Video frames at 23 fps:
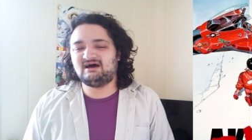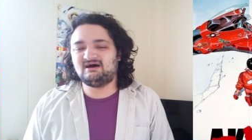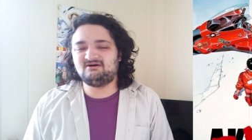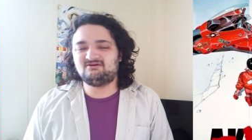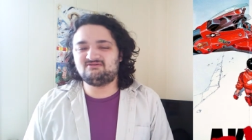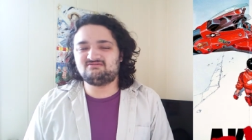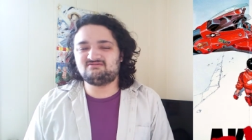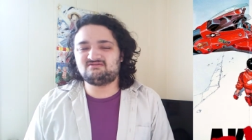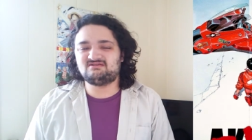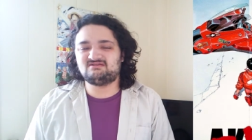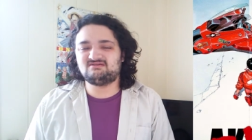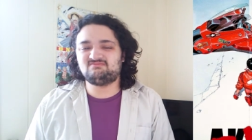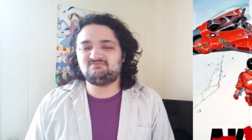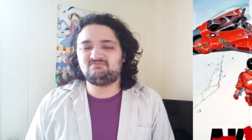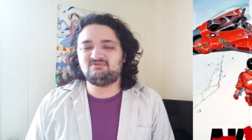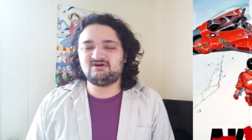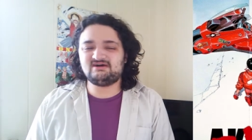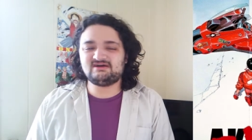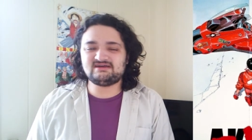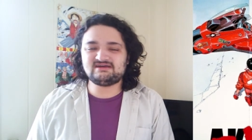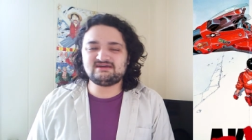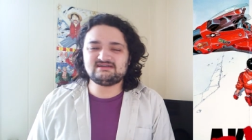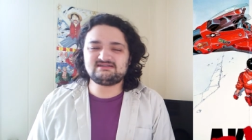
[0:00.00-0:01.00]
Um,
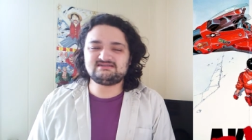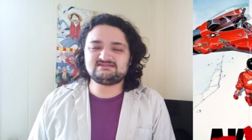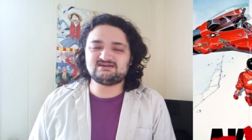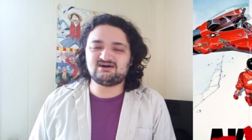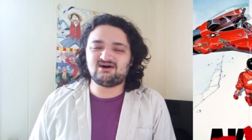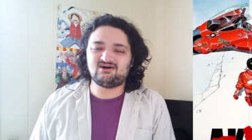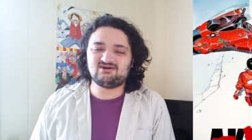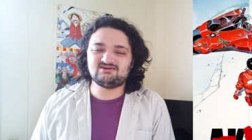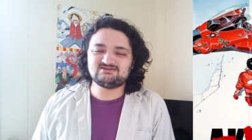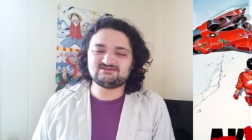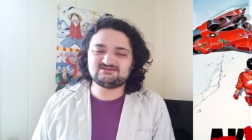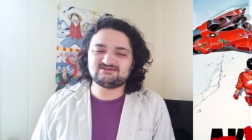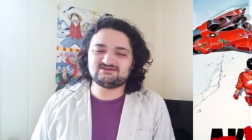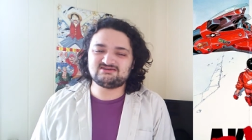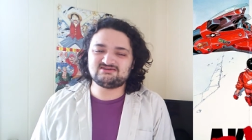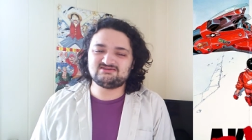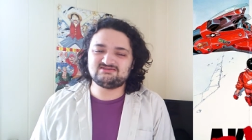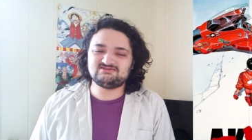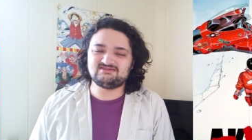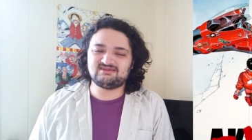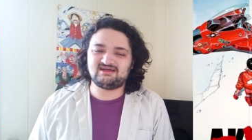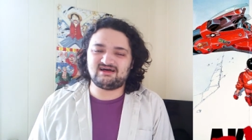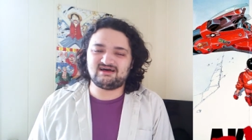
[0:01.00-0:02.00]
but it's also
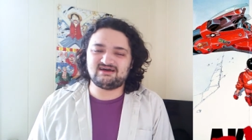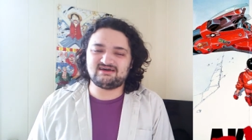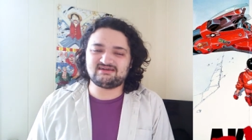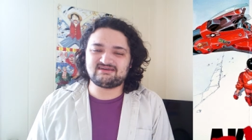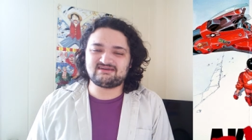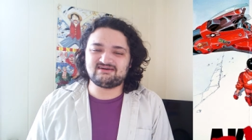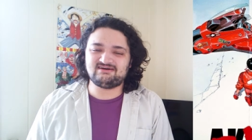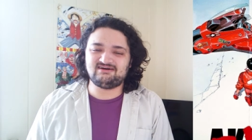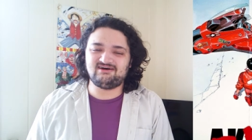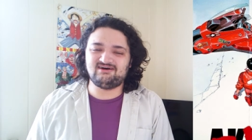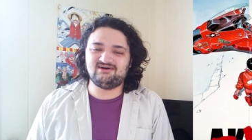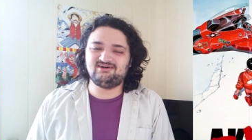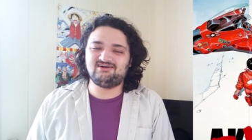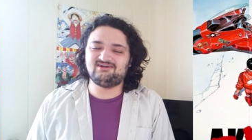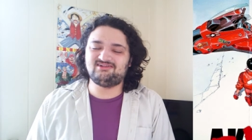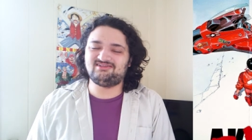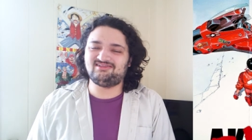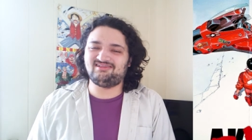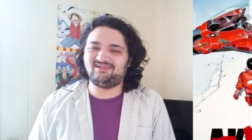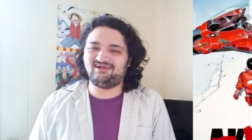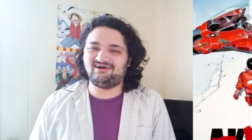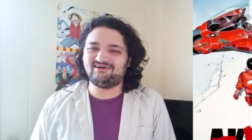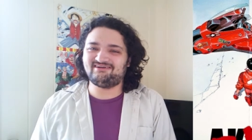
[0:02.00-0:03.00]
like a
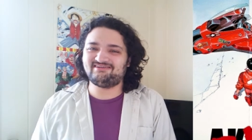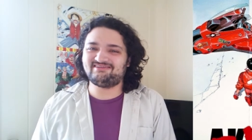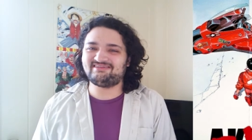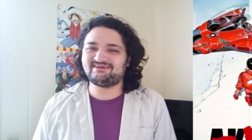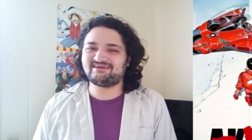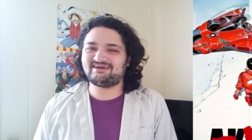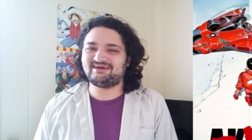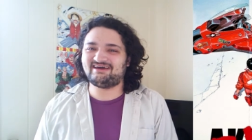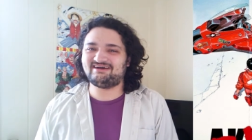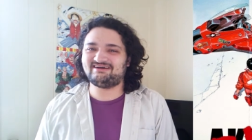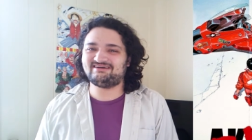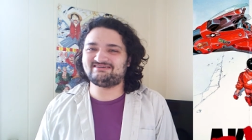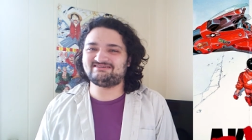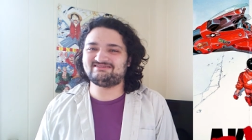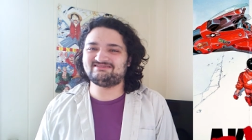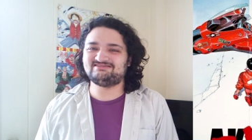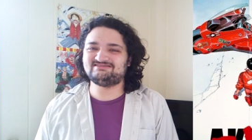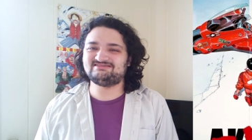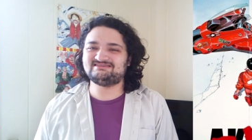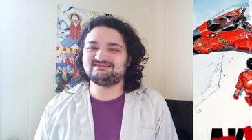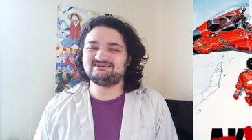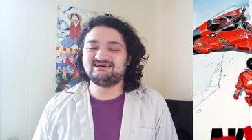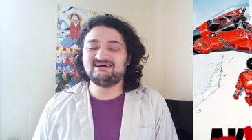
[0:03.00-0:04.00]
lot of the
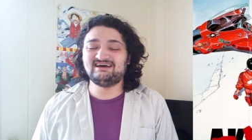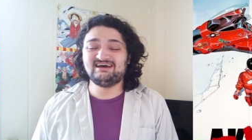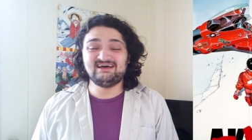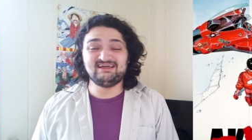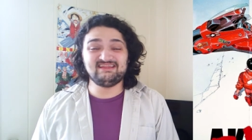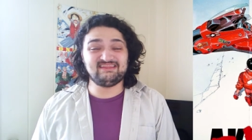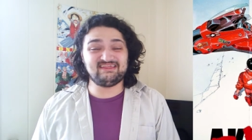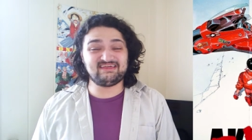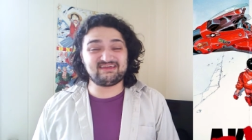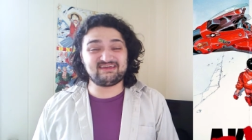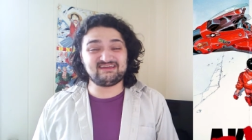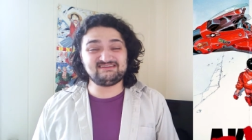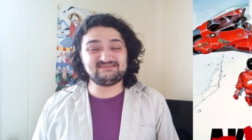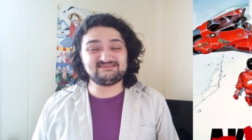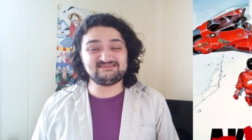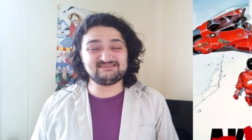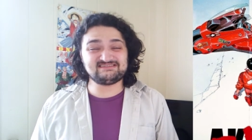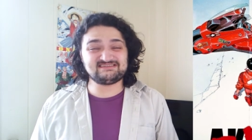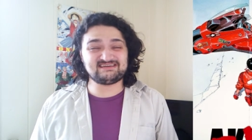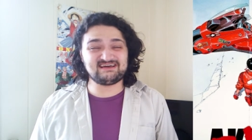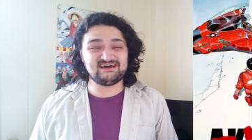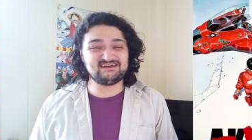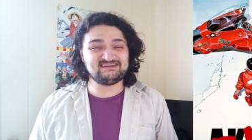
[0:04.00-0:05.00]
characters, they
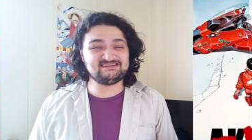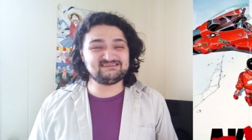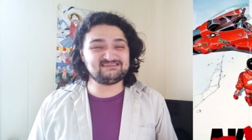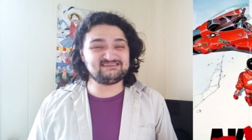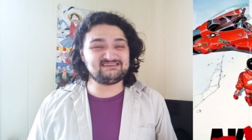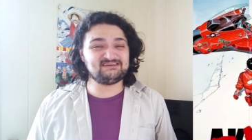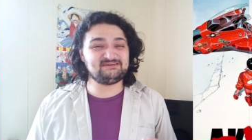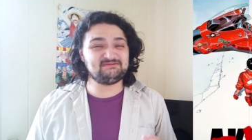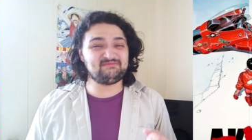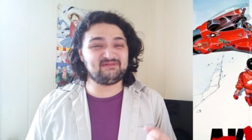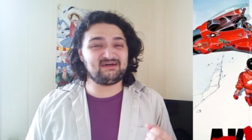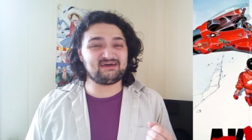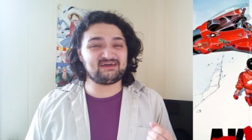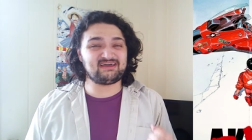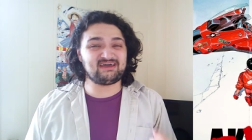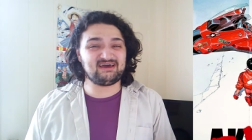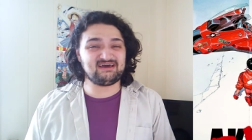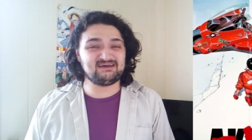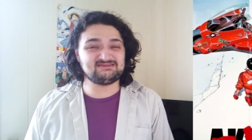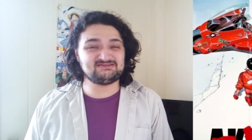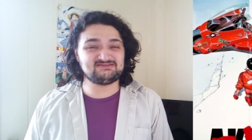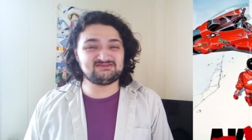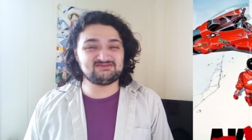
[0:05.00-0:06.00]
just kind of seem like
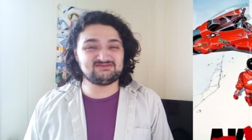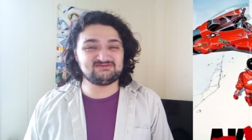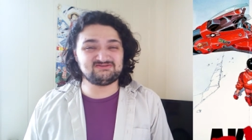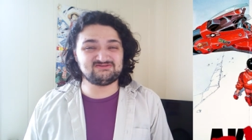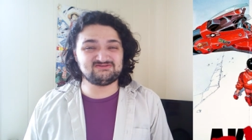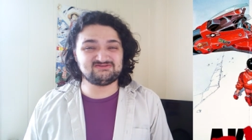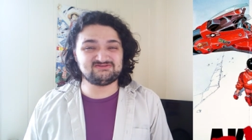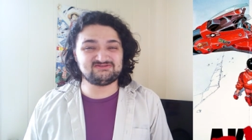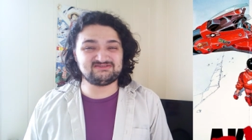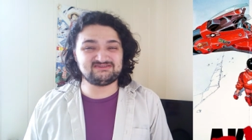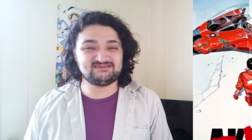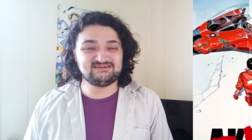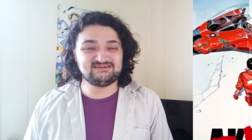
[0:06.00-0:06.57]
assholes.